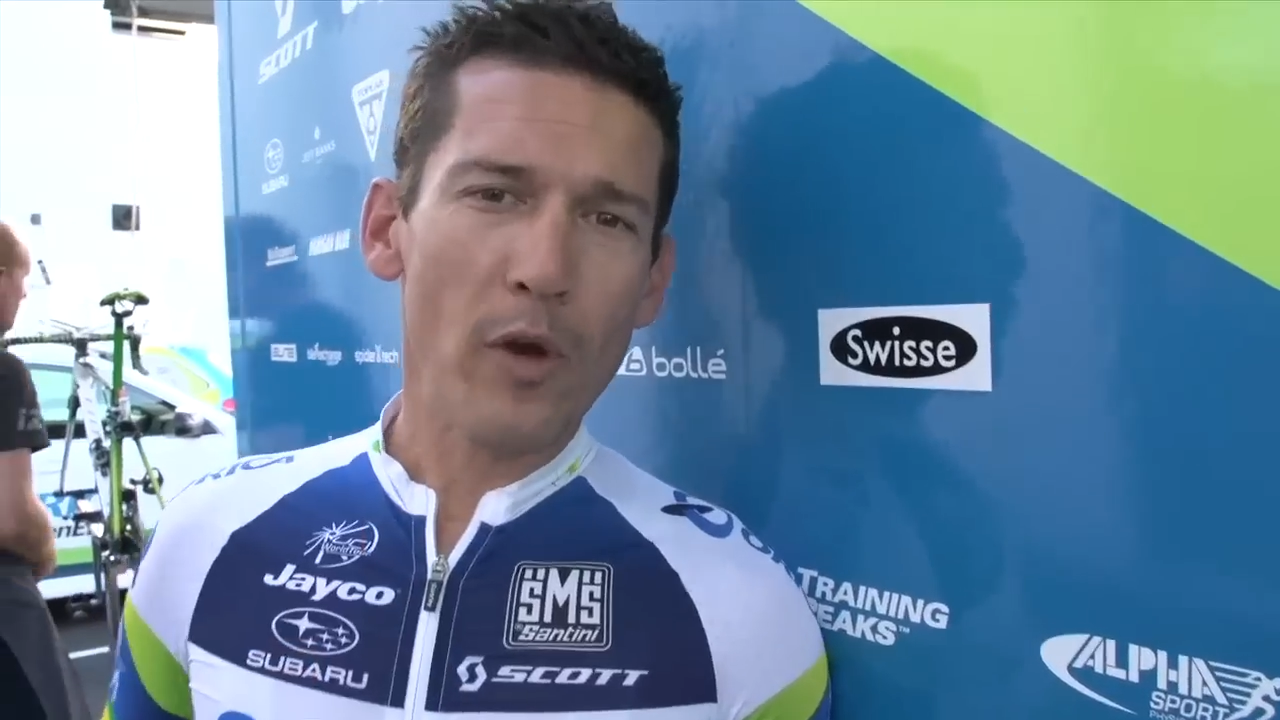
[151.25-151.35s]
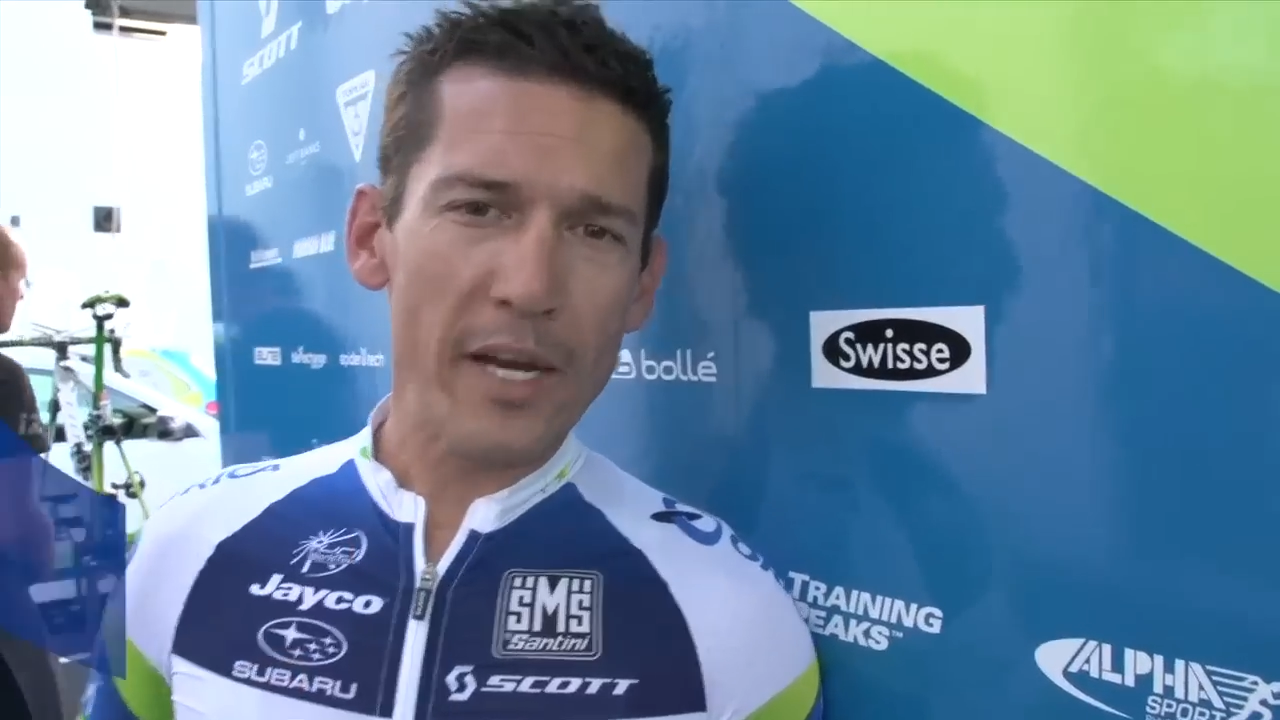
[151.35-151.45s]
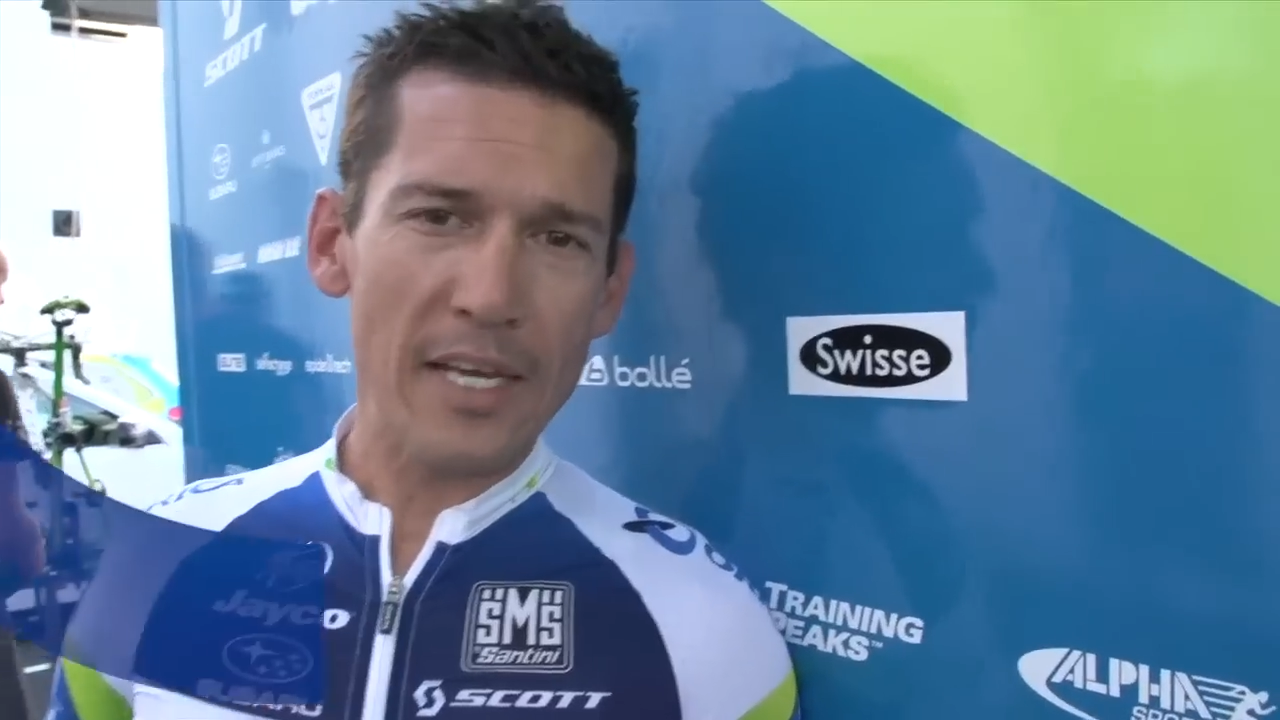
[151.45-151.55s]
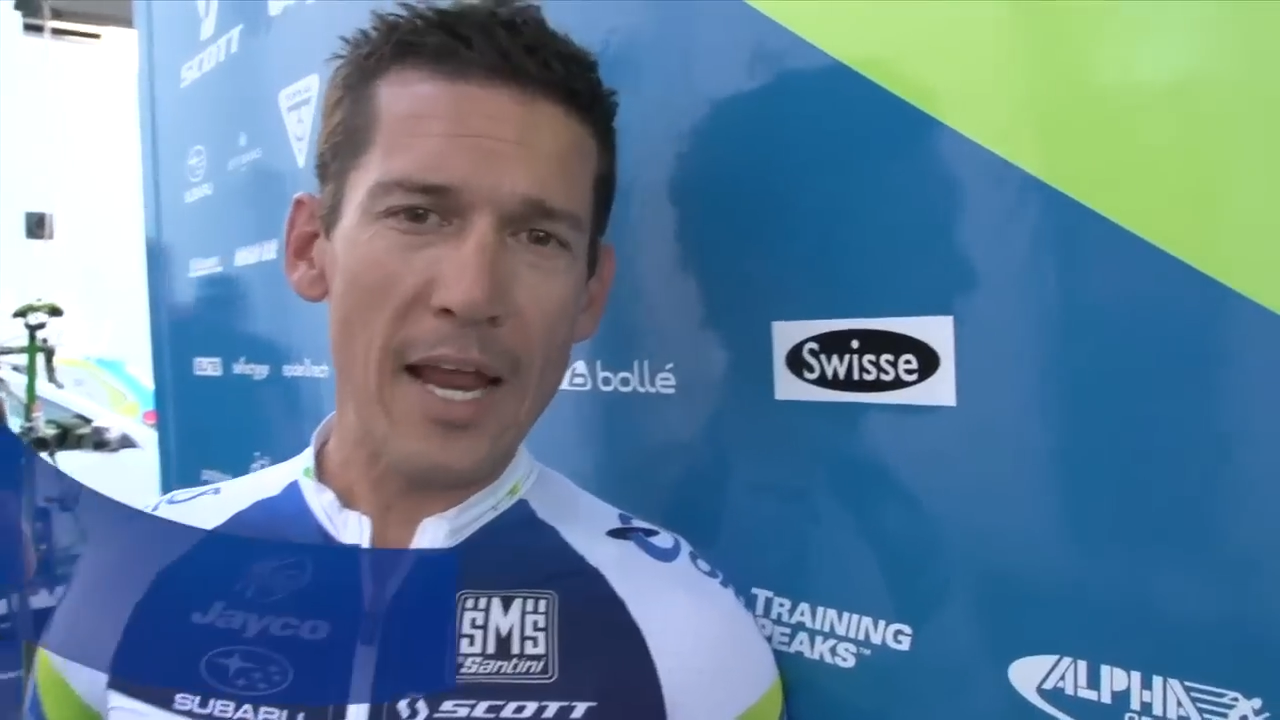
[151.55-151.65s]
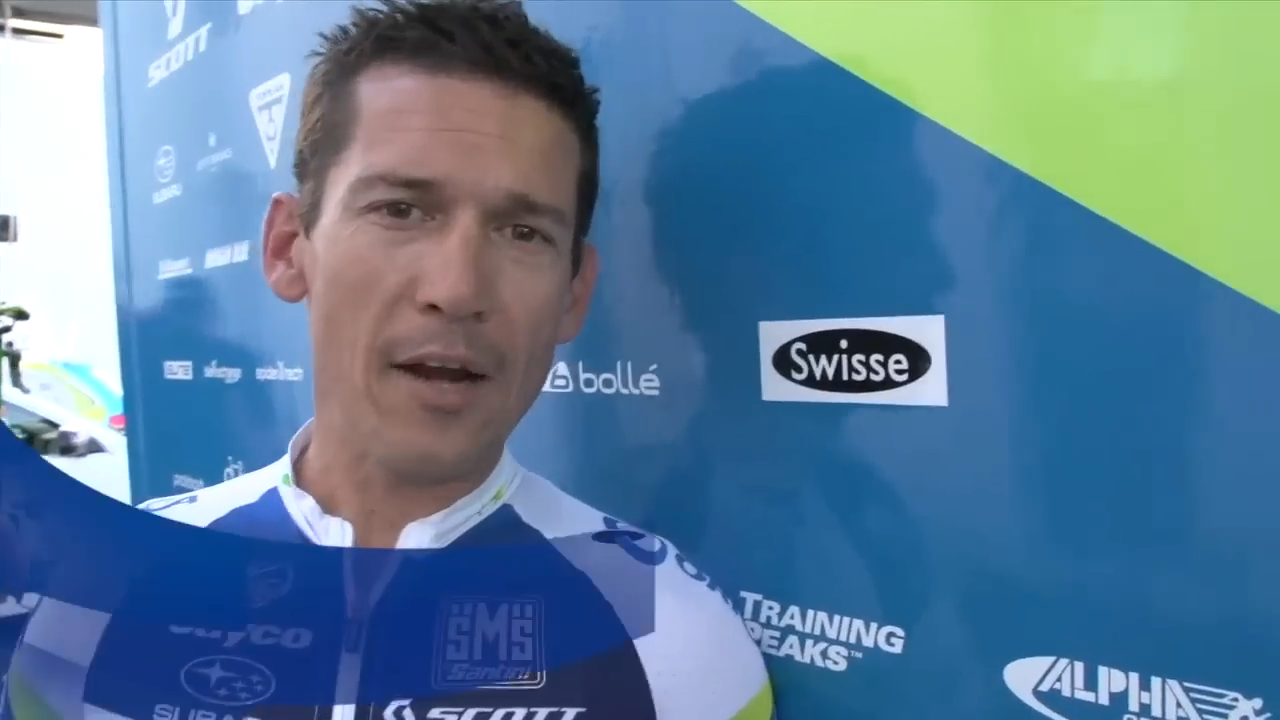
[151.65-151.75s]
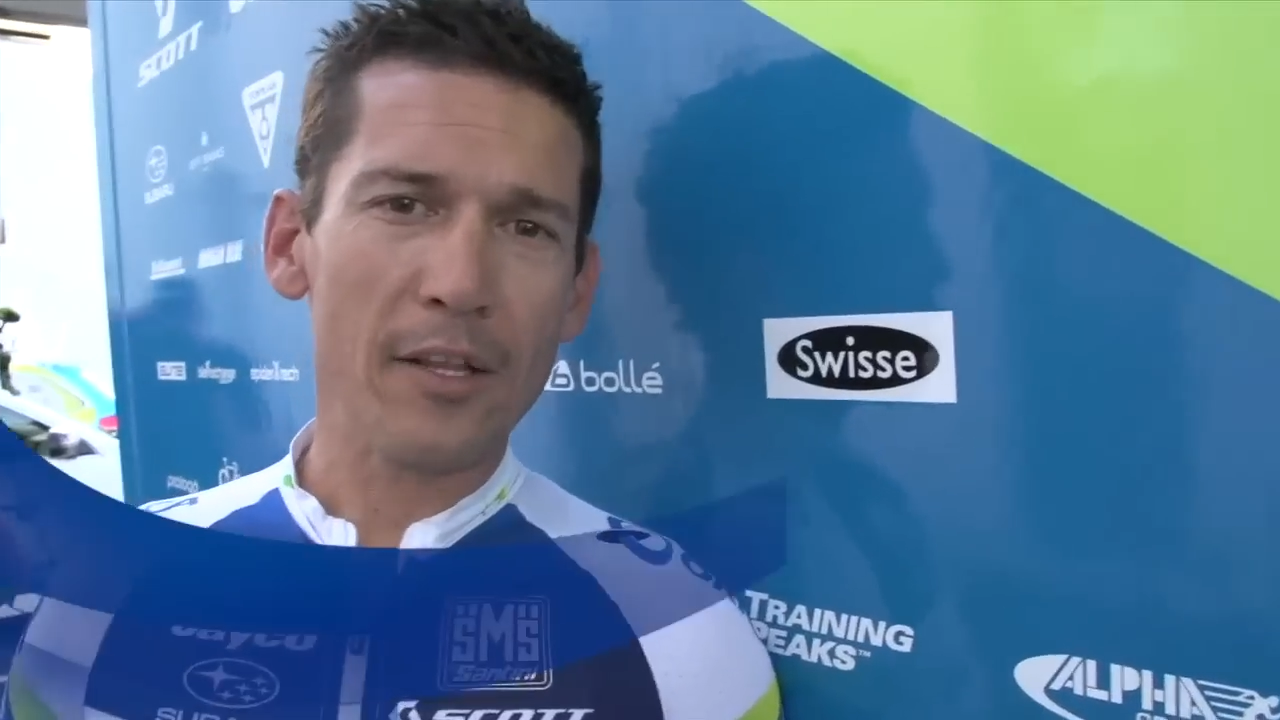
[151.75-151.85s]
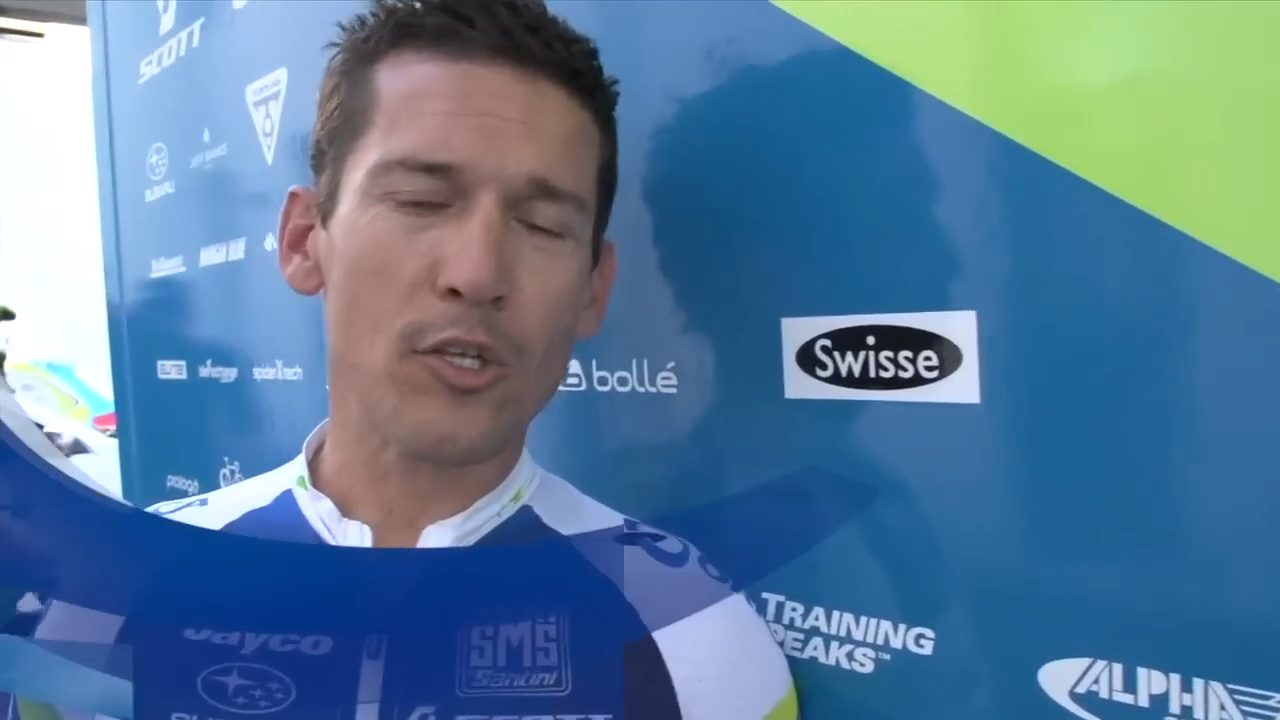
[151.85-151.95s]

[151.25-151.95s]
week down